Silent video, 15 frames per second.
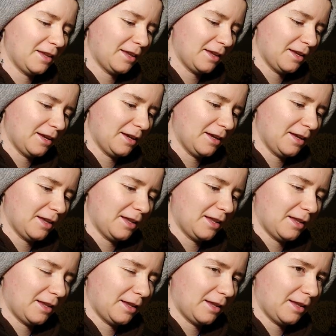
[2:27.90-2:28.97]

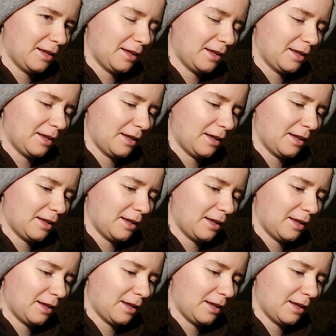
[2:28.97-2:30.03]

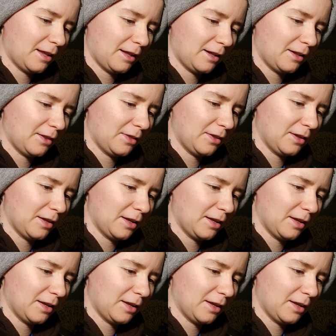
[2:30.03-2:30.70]
[no speech]